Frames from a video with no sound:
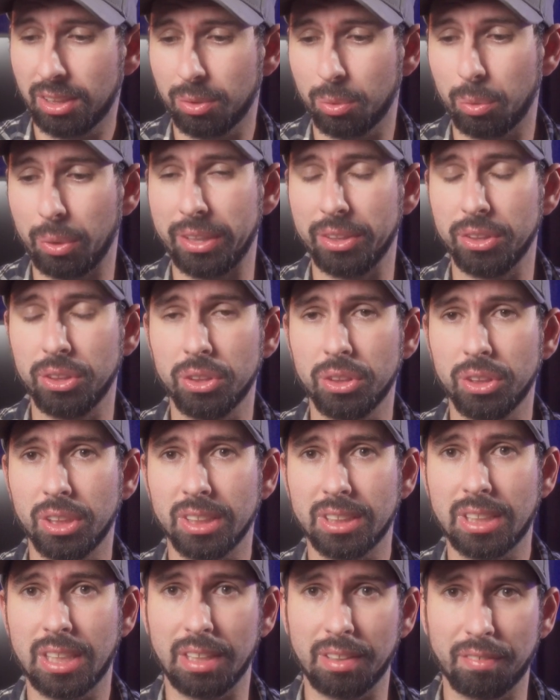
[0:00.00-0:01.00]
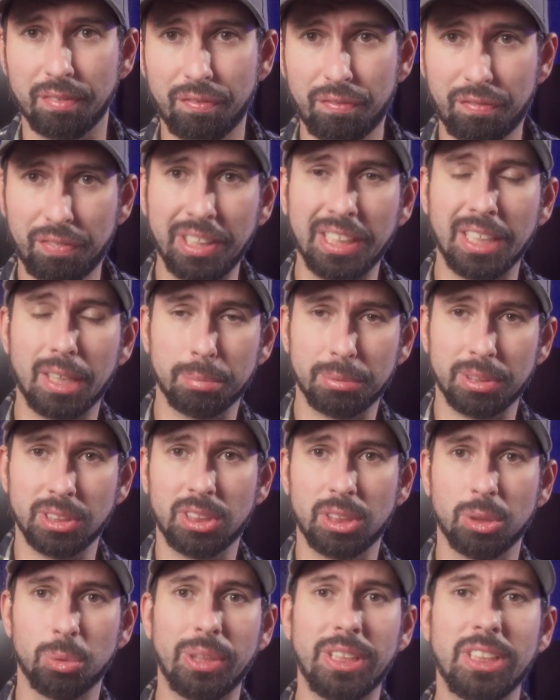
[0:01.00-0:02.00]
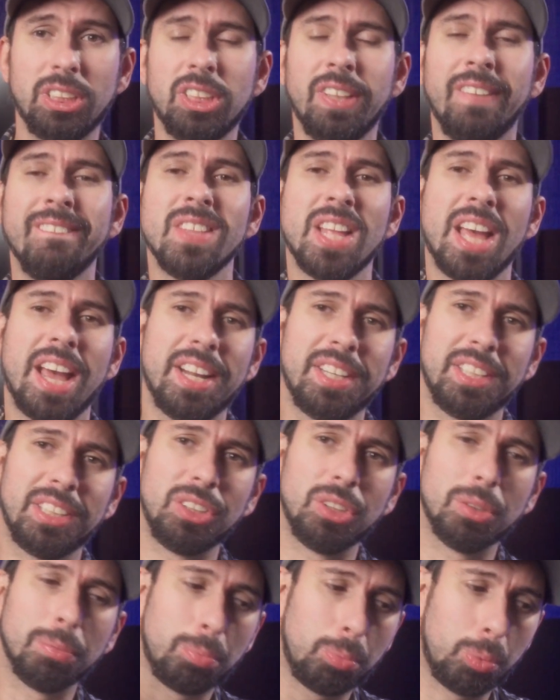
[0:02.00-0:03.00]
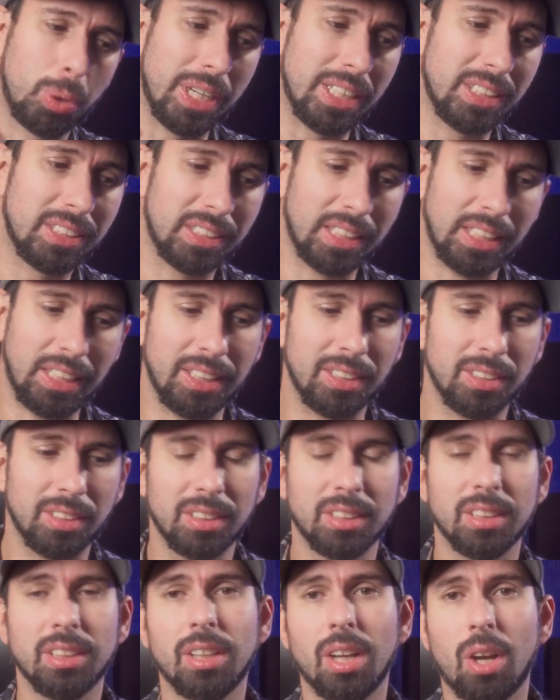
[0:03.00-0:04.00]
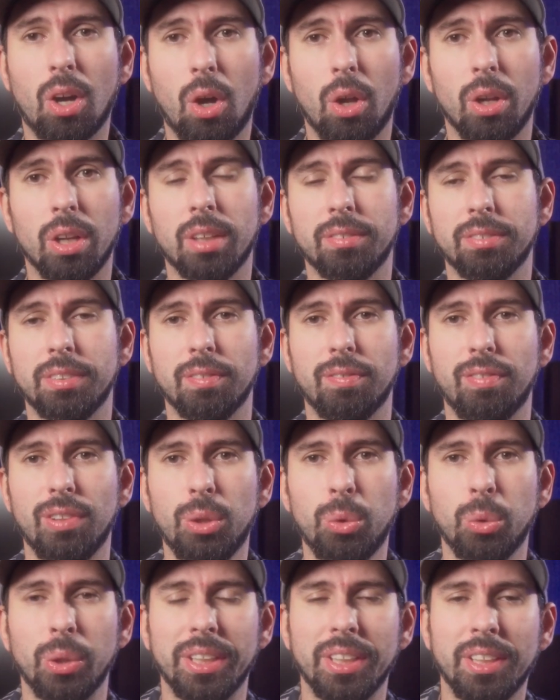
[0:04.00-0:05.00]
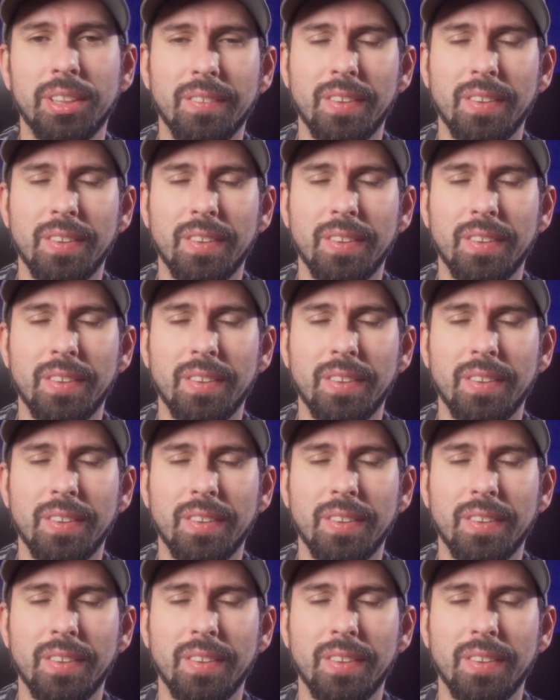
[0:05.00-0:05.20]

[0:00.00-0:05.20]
where you just like fill up the syringe and then you press in all of the fluid.